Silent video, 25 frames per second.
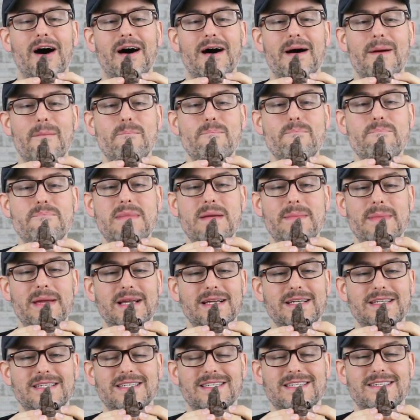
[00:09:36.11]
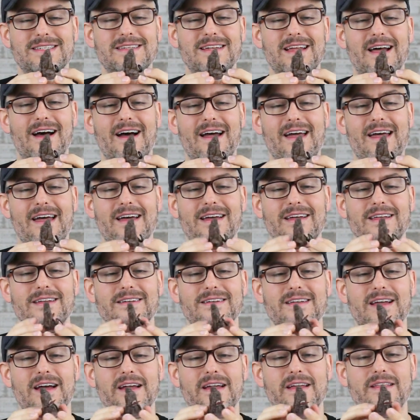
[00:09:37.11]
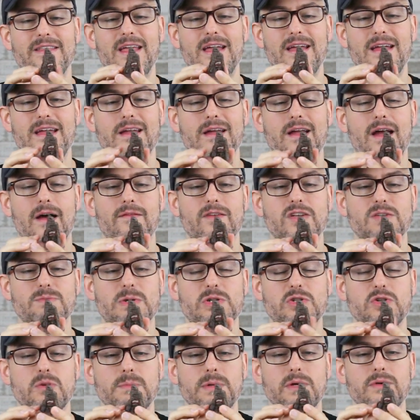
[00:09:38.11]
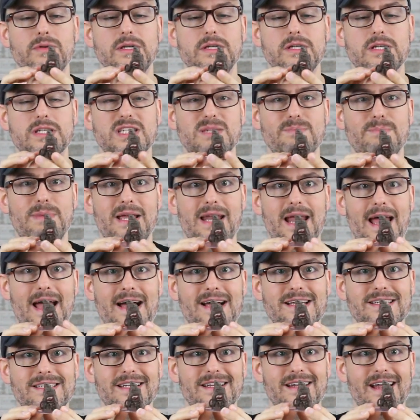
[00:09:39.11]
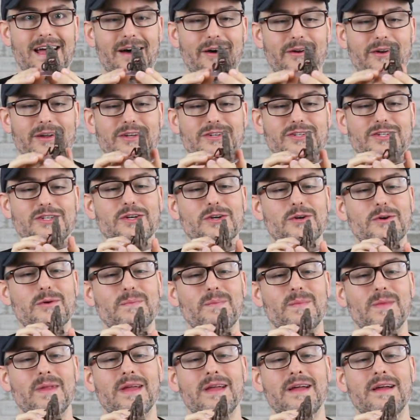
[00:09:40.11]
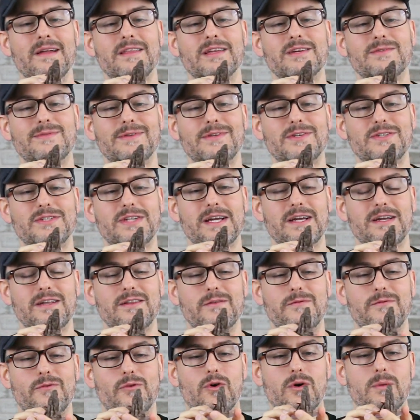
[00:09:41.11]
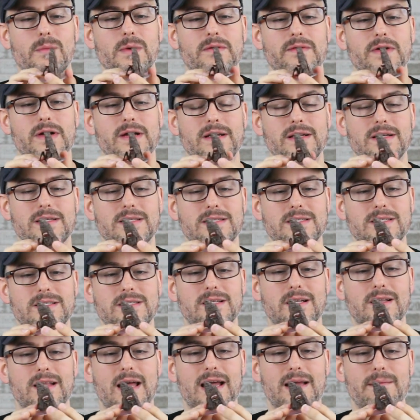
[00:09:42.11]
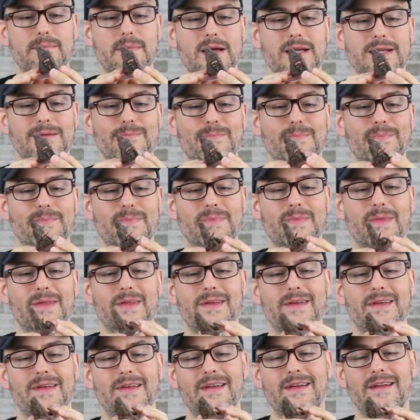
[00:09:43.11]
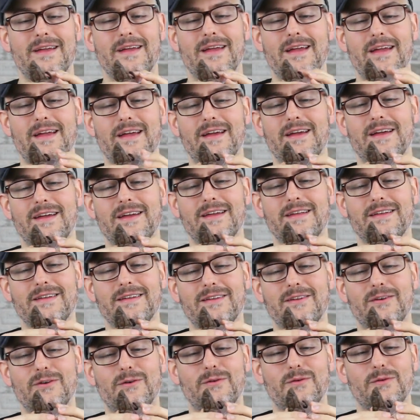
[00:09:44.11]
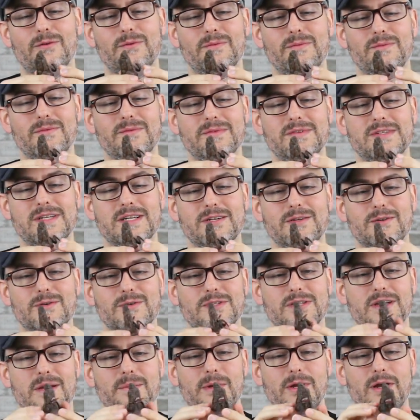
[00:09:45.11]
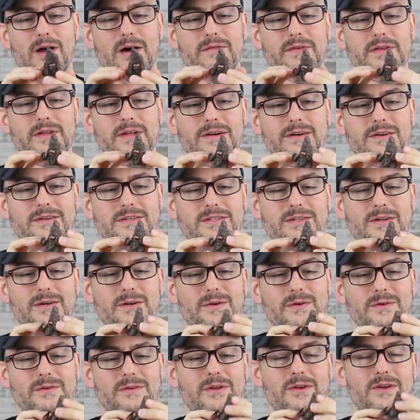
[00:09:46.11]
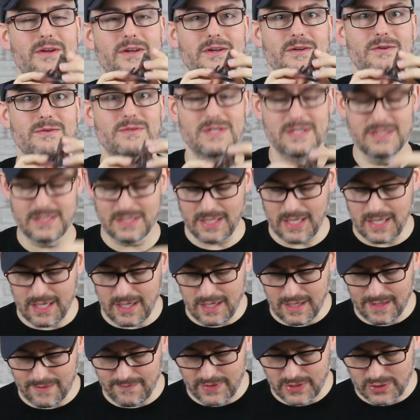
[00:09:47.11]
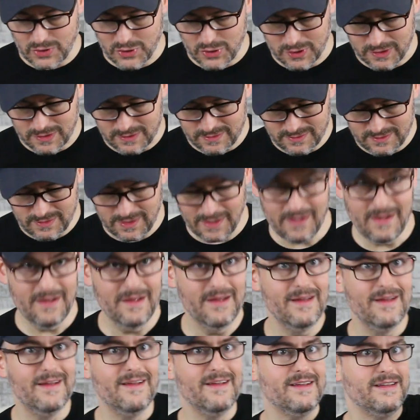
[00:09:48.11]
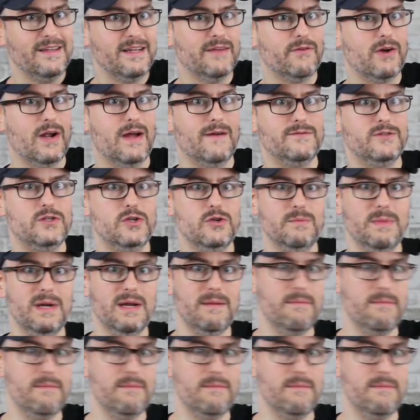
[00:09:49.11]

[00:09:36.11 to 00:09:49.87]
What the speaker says: mimics, and they have the special ability to spit acid out at you. This one looks like in the form of a stalagmite and little tentacles coming off of there, so you can use this in any adventure. You can never have too many